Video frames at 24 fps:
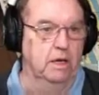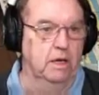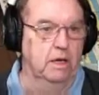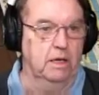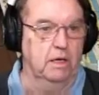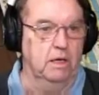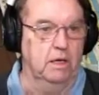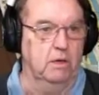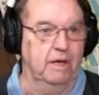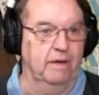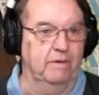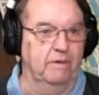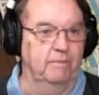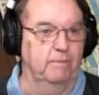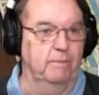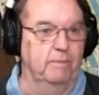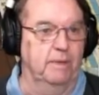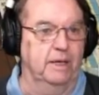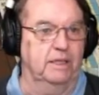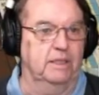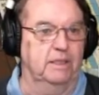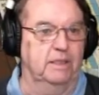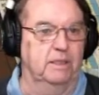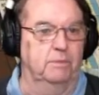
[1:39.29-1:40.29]
Now I have
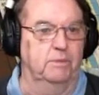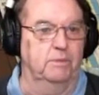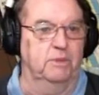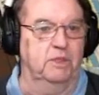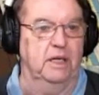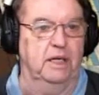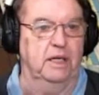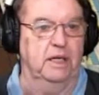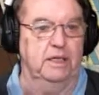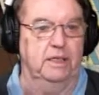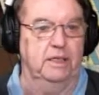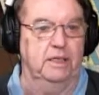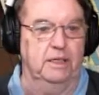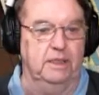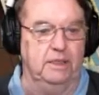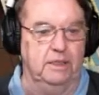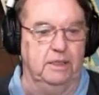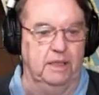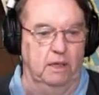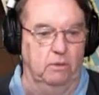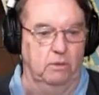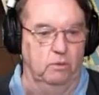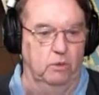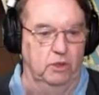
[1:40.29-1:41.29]
made some changes.
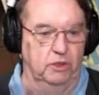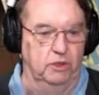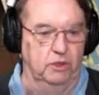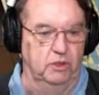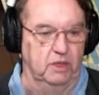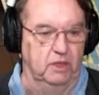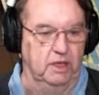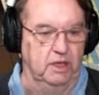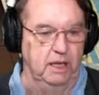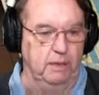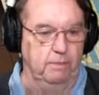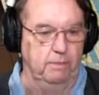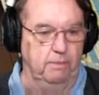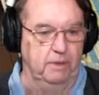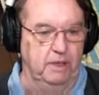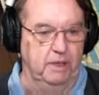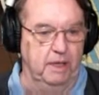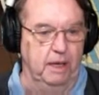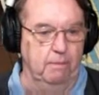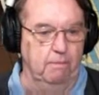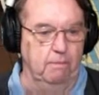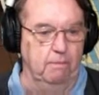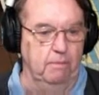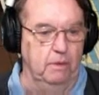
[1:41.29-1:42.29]
I want to keep
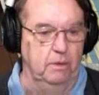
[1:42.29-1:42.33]
them.